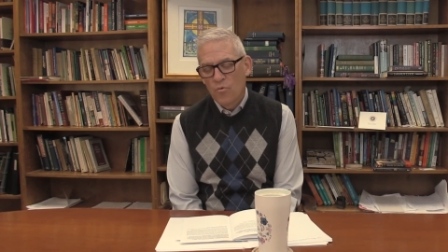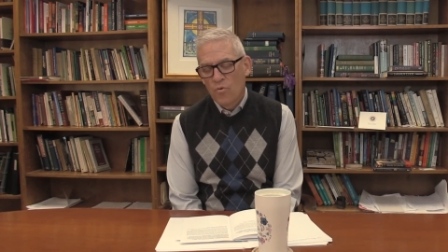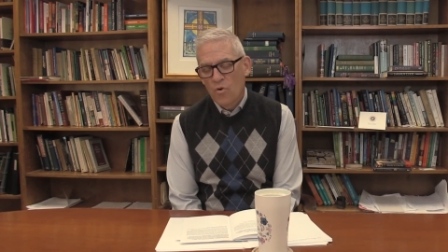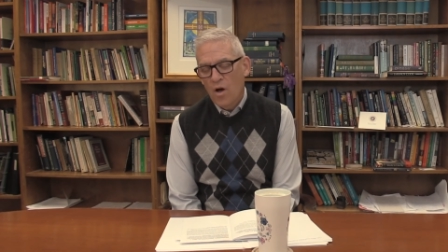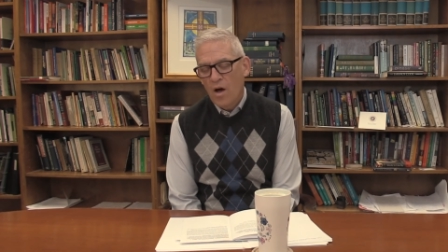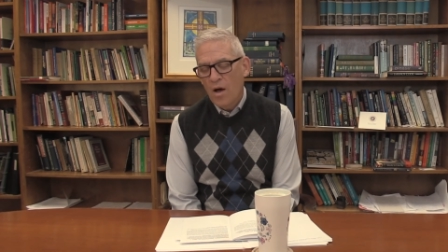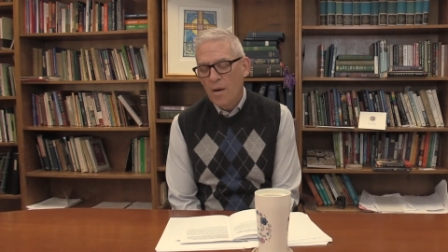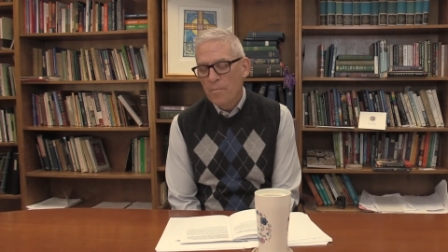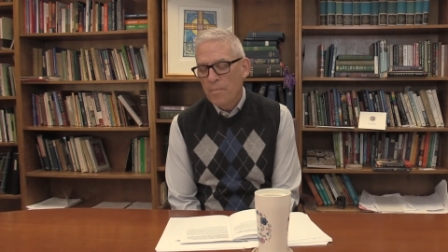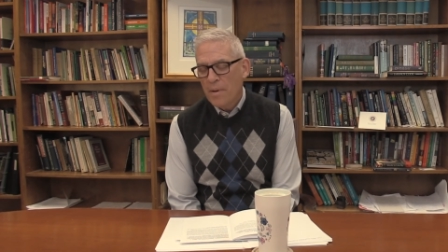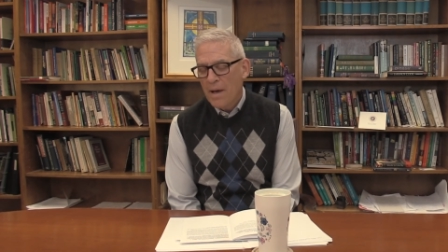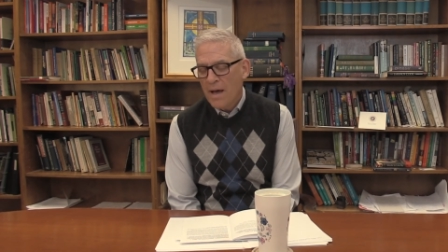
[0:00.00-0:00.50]

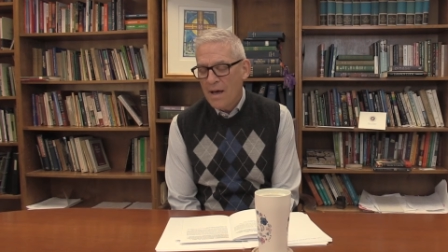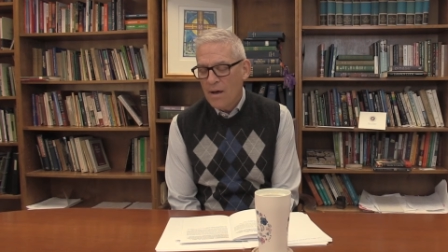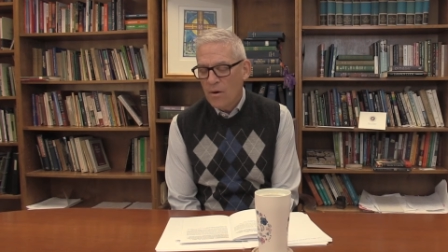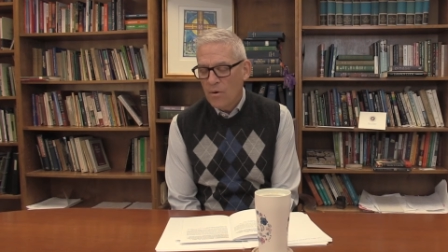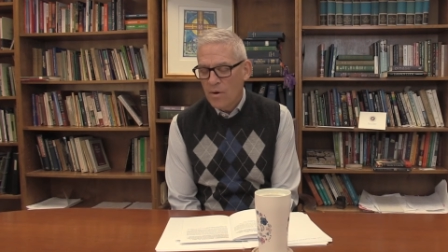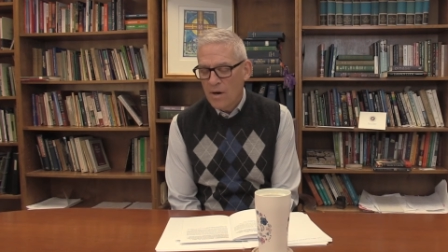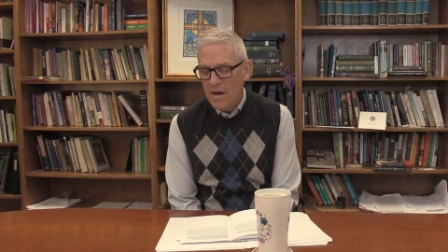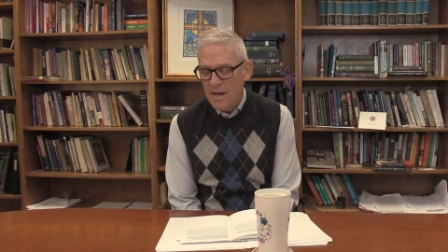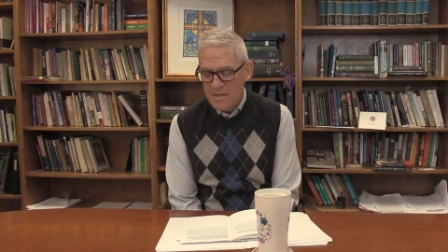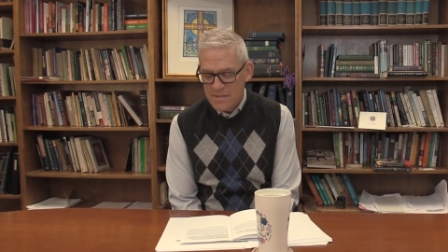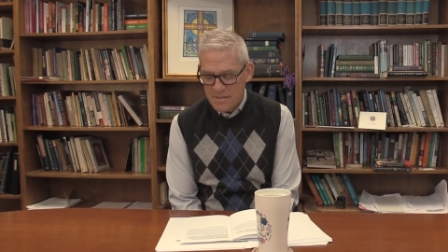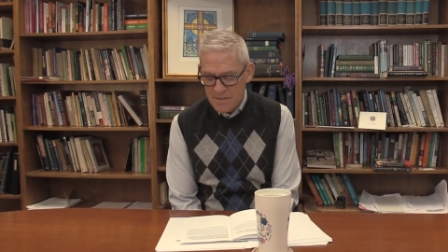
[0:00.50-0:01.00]
raw
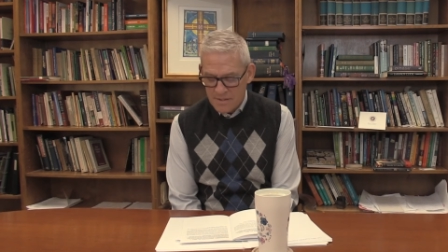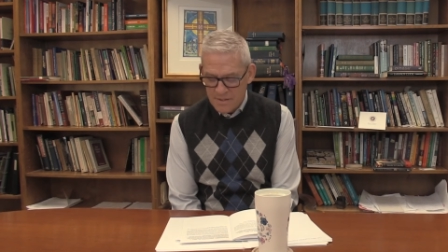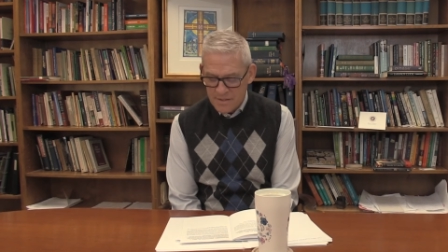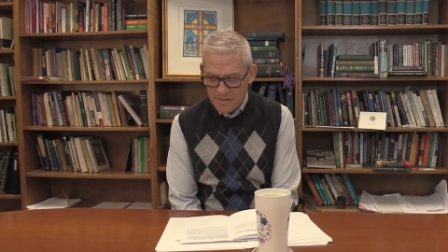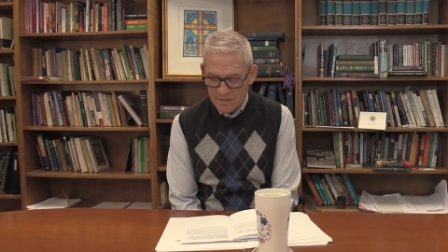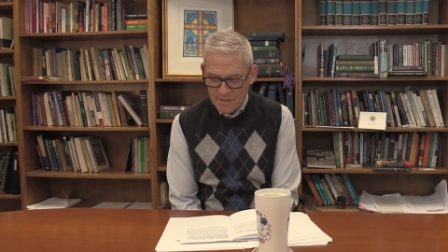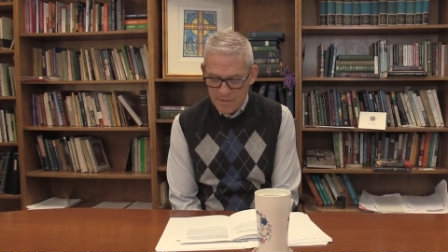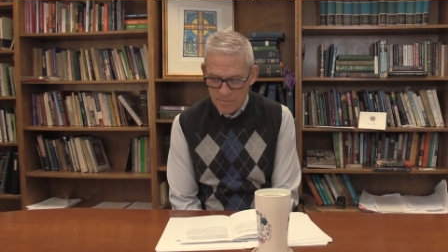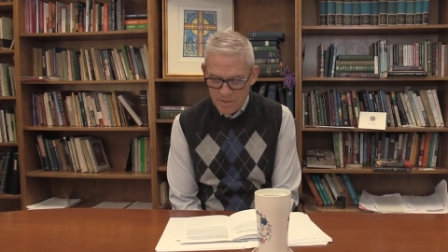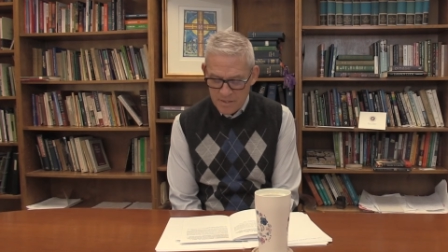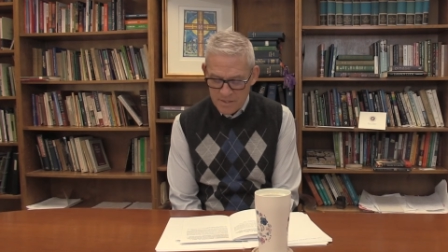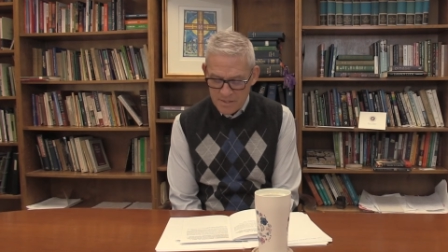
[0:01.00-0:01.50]
power has its
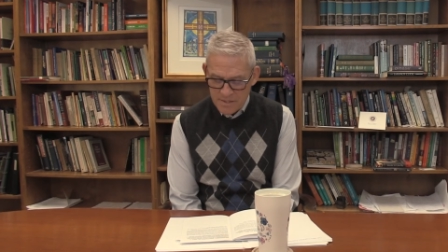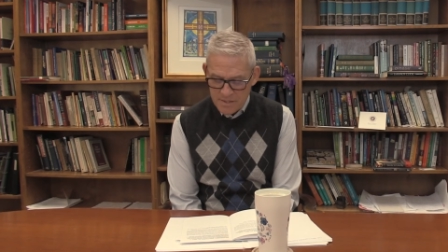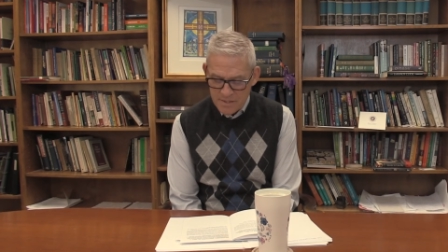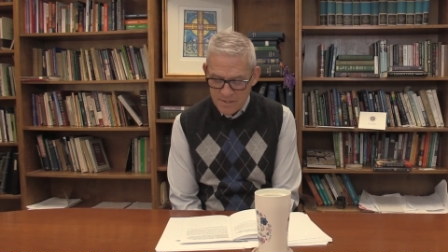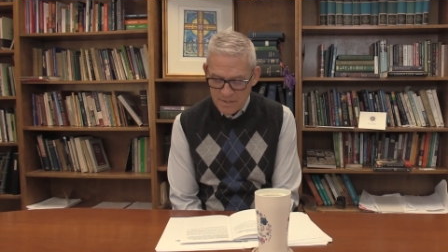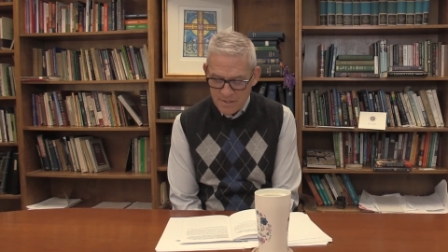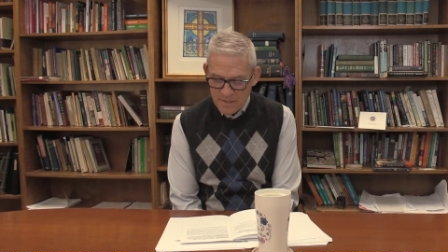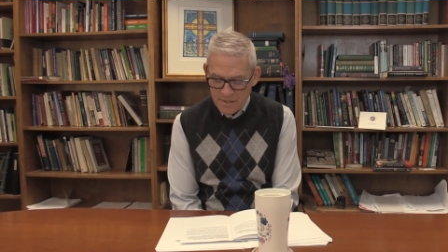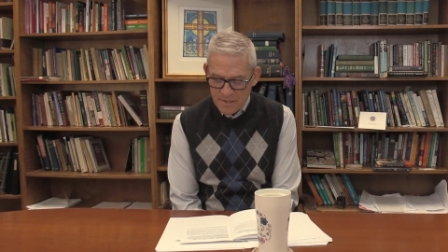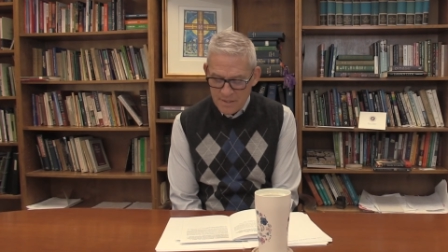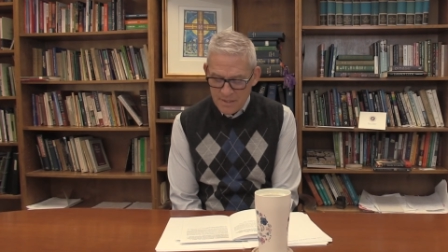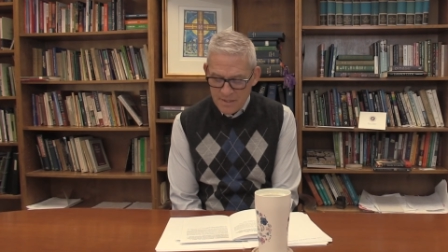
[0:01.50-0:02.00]
limits.